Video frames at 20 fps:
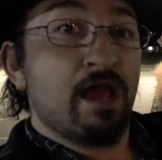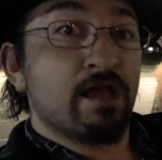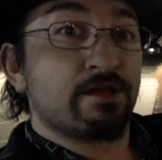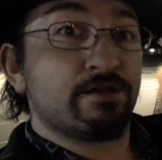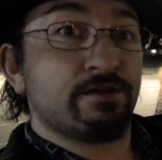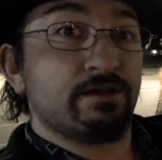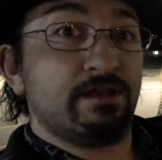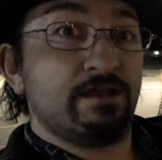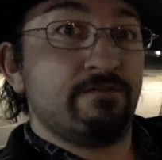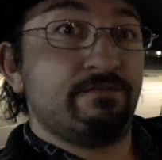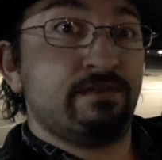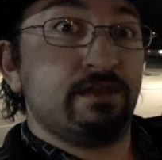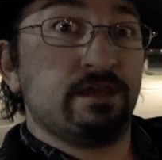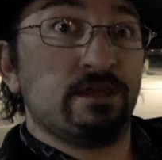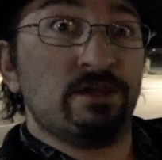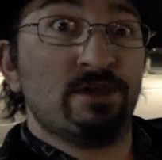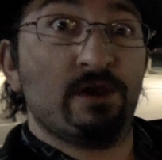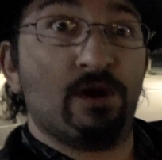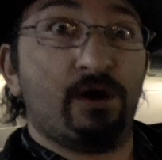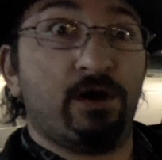Good evening,
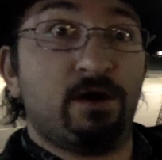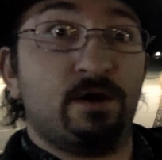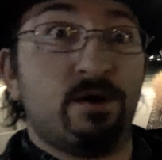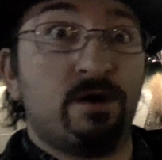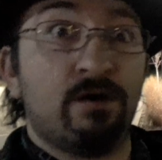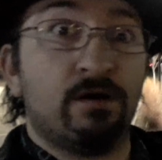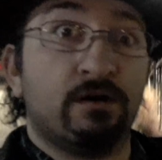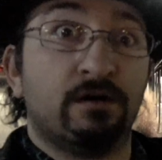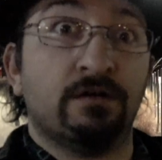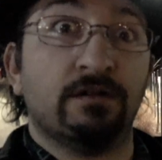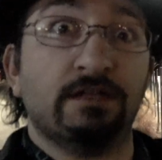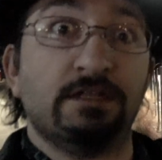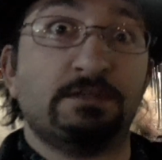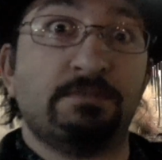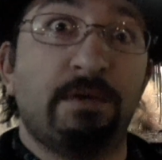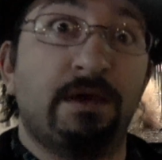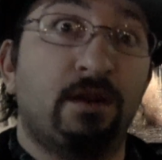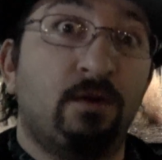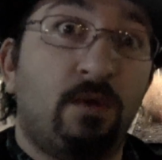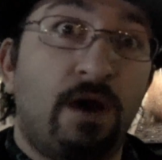y'all. It's
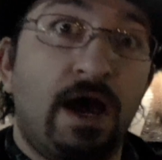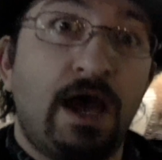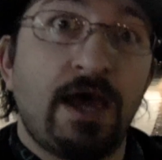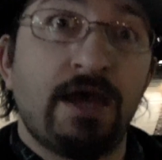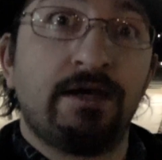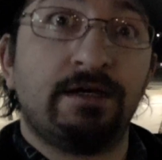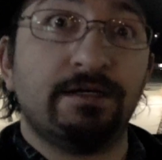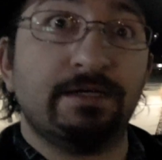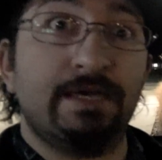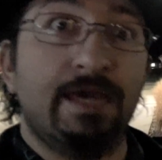been a while,